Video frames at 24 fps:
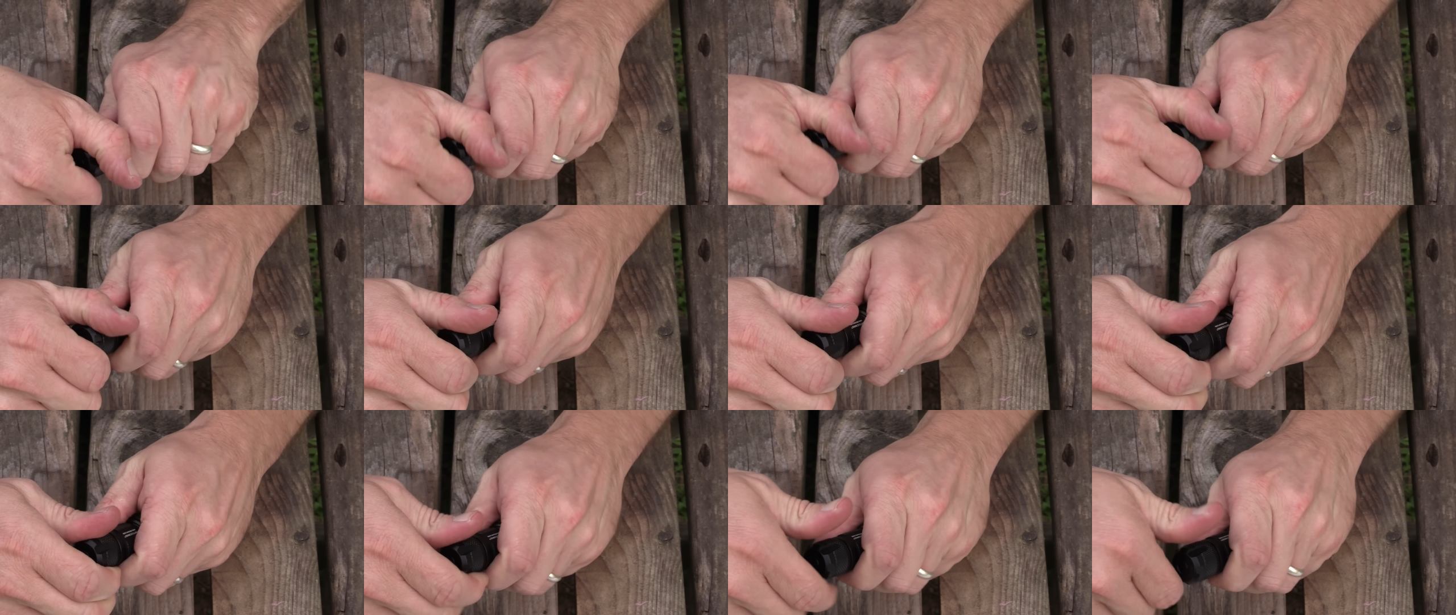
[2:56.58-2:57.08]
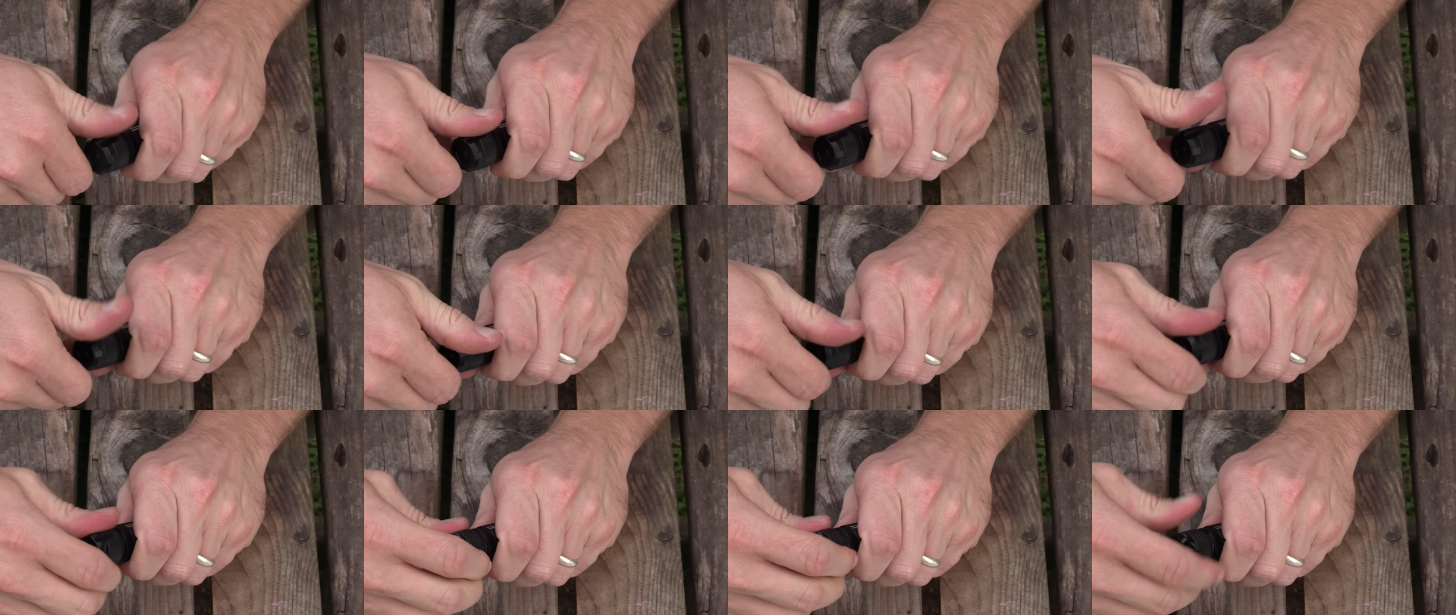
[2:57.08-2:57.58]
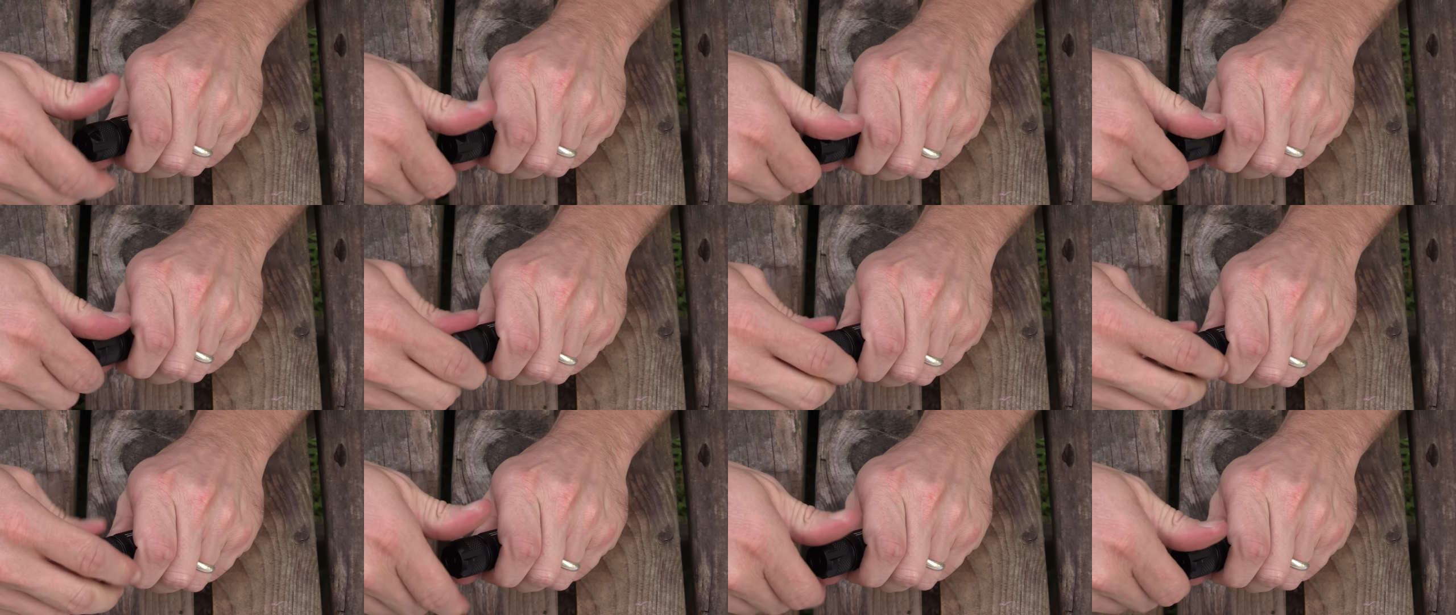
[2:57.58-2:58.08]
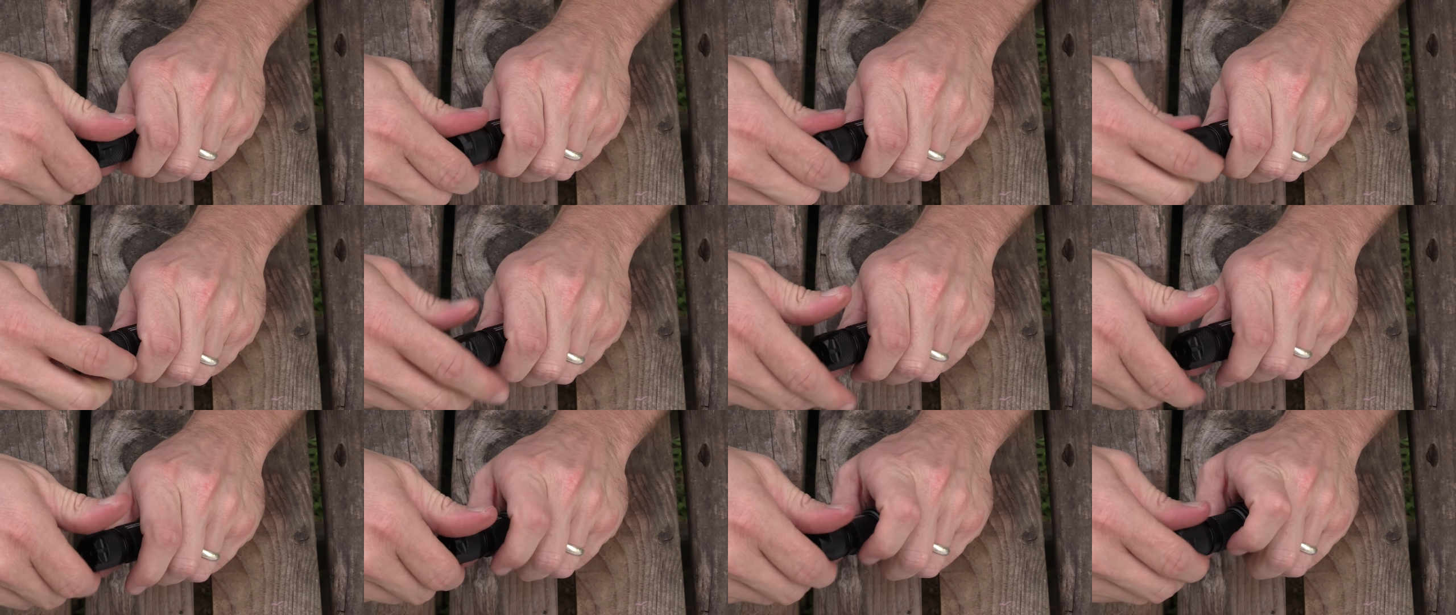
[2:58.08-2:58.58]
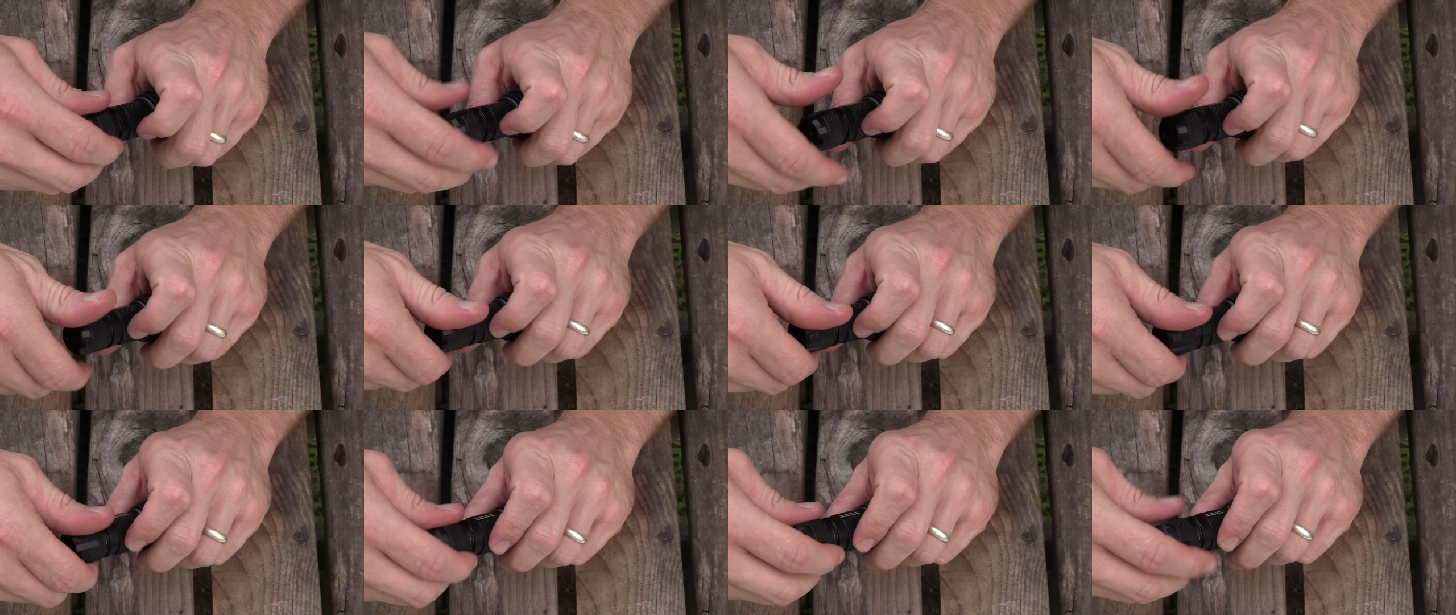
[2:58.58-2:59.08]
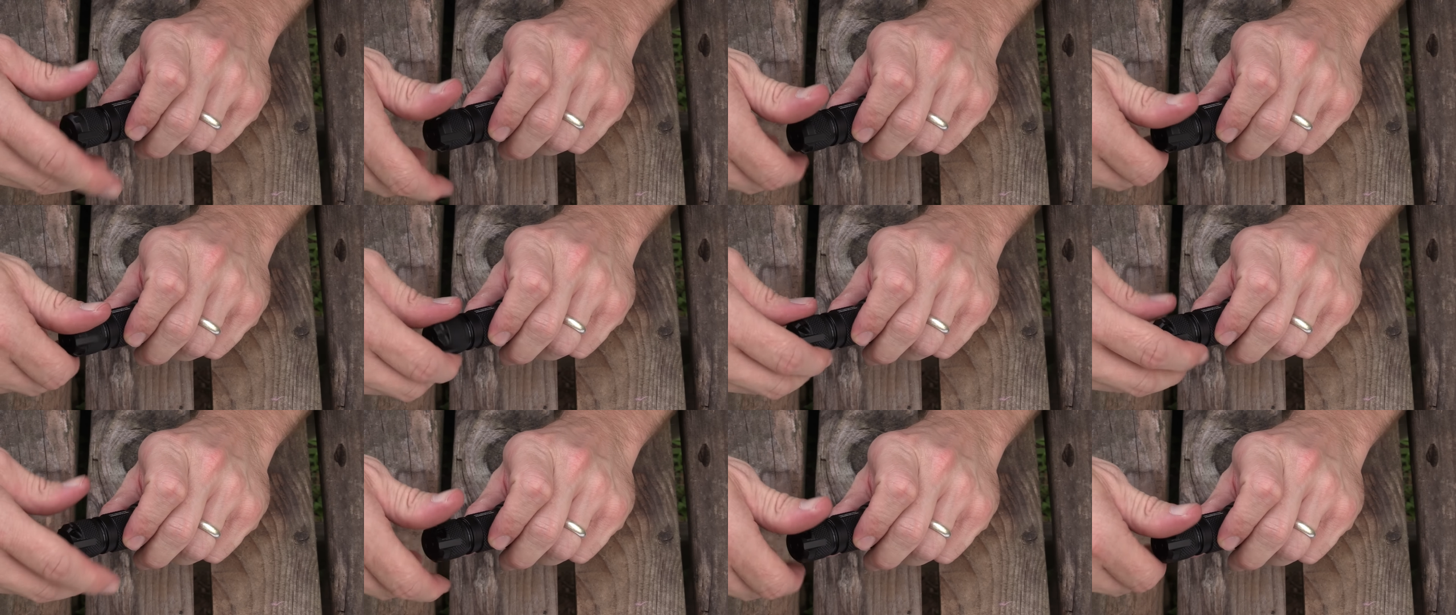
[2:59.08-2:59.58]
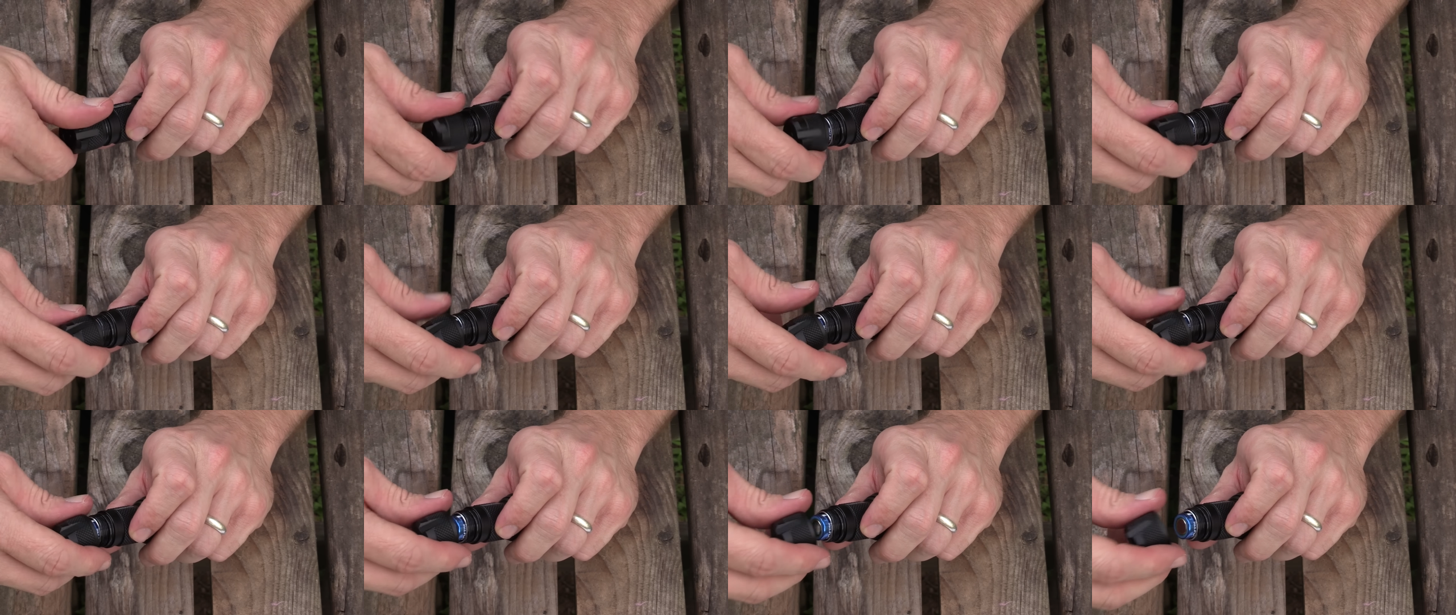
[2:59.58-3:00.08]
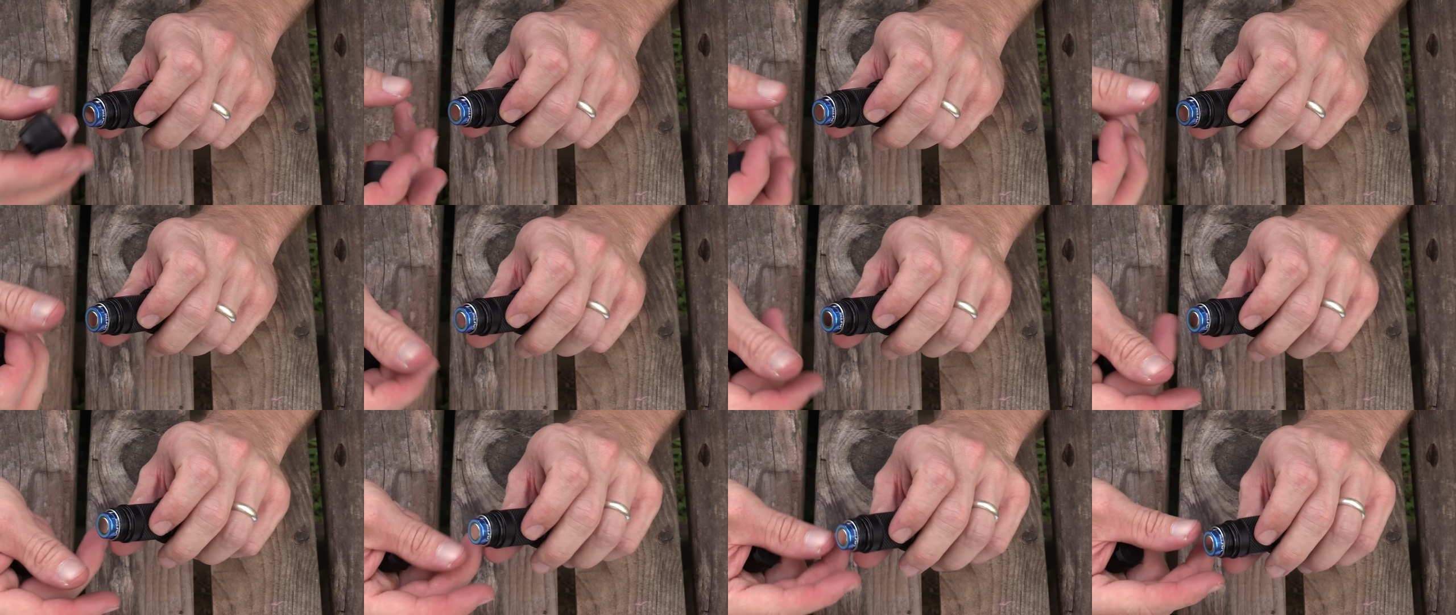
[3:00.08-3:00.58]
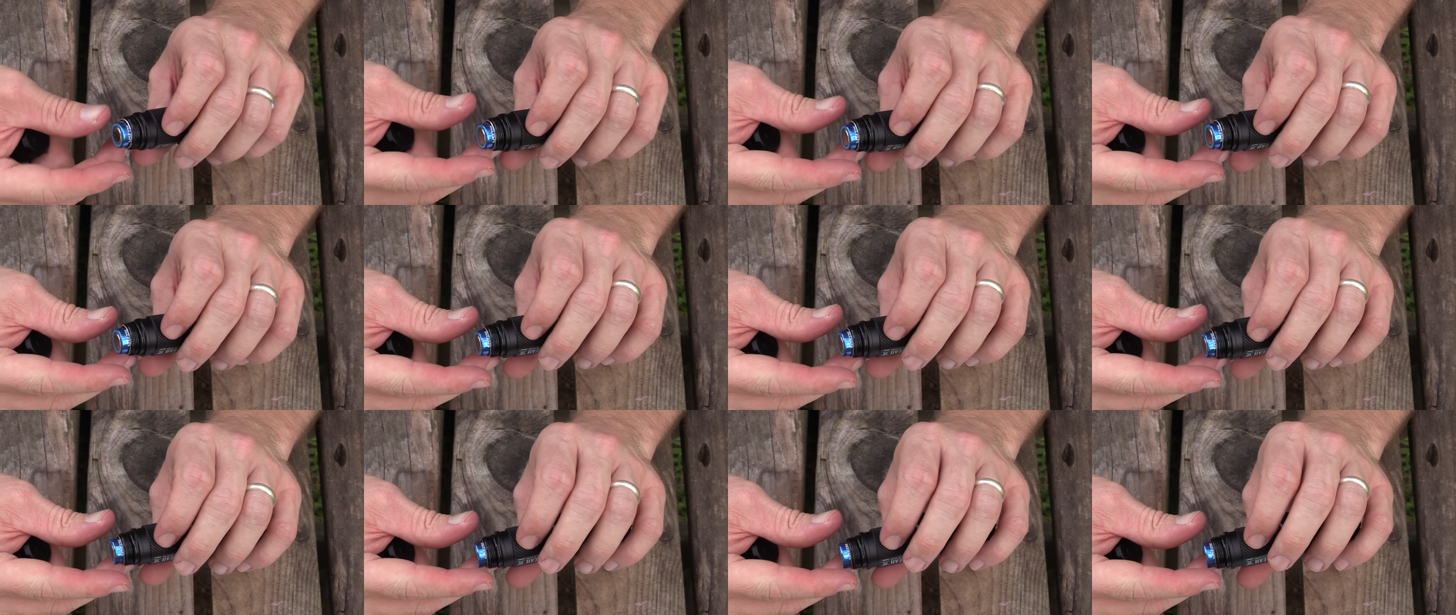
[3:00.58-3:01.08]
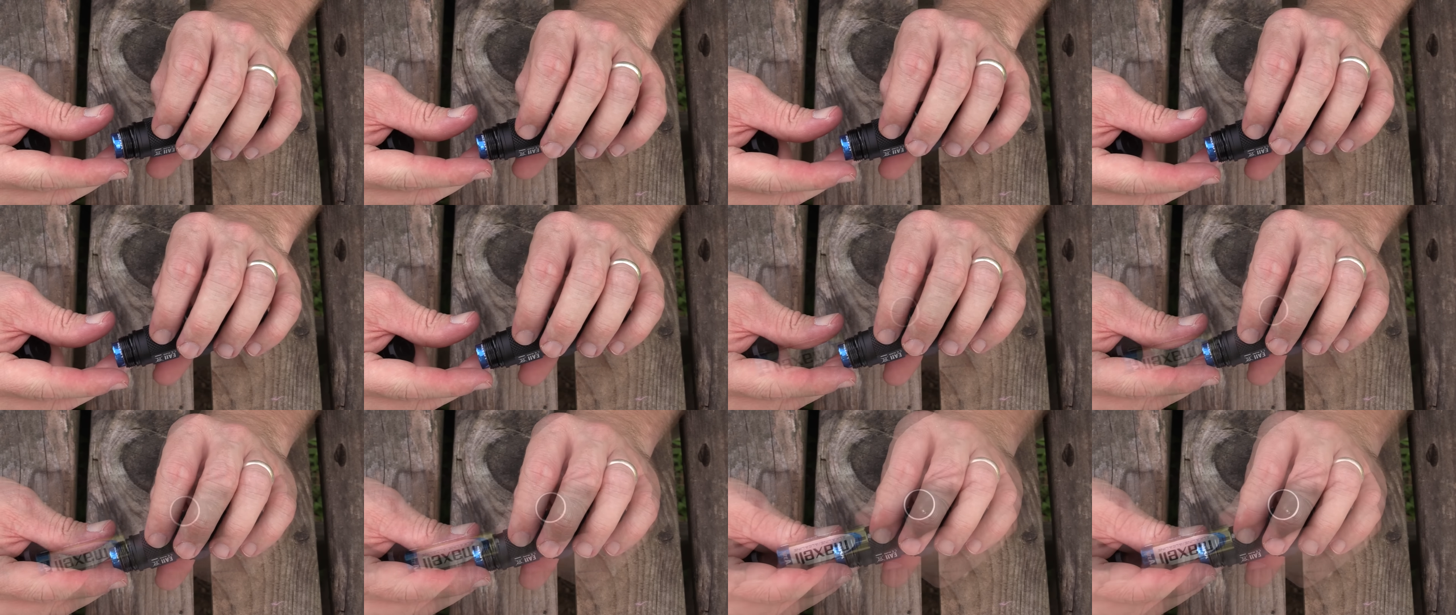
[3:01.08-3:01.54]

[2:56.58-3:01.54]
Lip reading: No face is visible, so there are no lips to read.